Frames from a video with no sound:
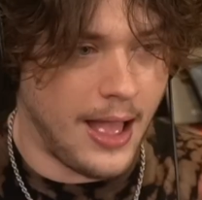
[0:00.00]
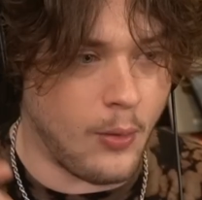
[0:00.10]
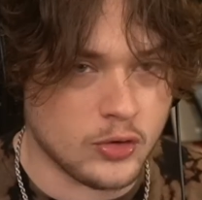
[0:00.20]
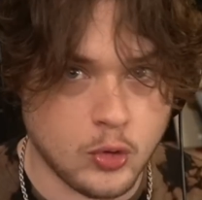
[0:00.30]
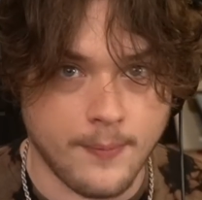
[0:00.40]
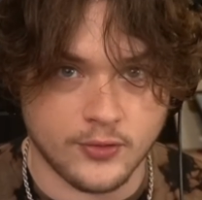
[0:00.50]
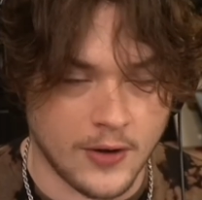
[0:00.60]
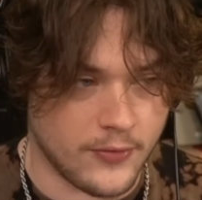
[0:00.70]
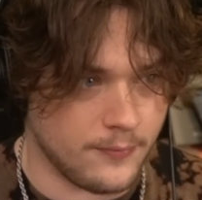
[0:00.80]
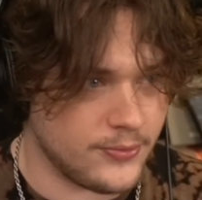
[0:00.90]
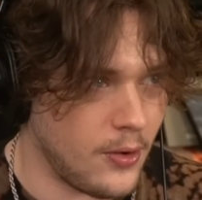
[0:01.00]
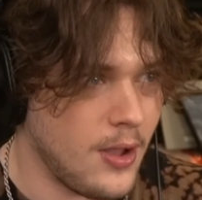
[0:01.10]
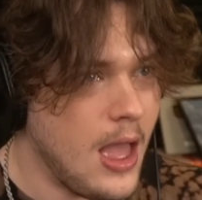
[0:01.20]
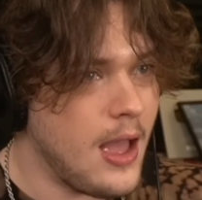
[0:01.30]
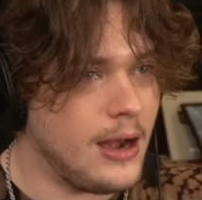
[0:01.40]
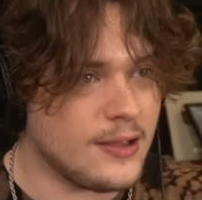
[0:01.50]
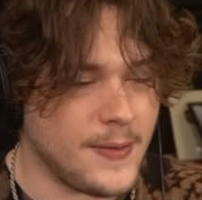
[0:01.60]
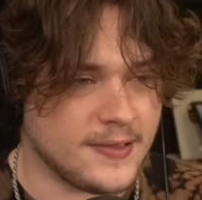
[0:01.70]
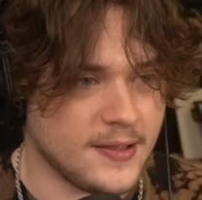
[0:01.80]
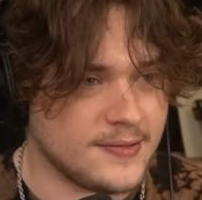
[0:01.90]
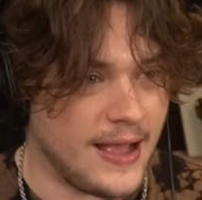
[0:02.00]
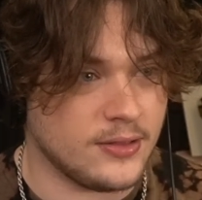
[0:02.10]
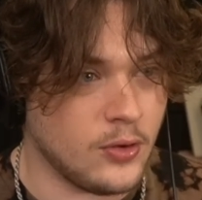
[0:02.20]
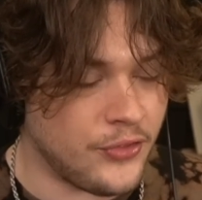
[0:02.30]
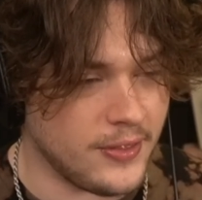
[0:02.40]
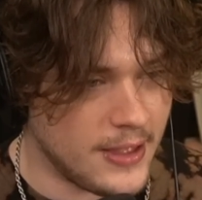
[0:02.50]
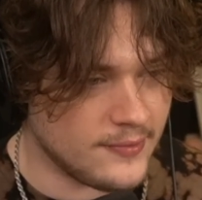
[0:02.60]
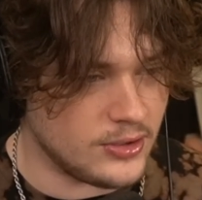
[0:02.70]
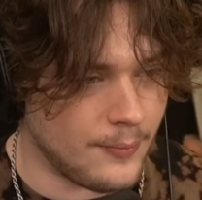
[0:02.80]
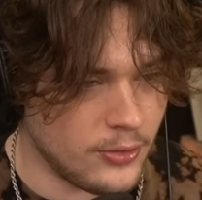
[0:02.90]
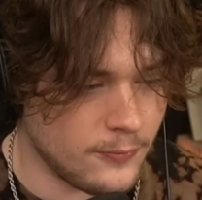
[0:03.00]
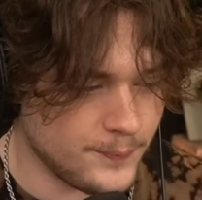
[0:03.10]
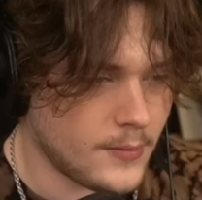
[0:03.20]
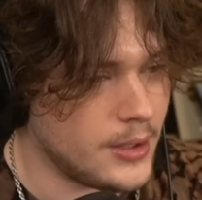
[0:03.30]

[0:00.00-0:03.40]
I want to observe you. So it does make sense. I do think the king's a W.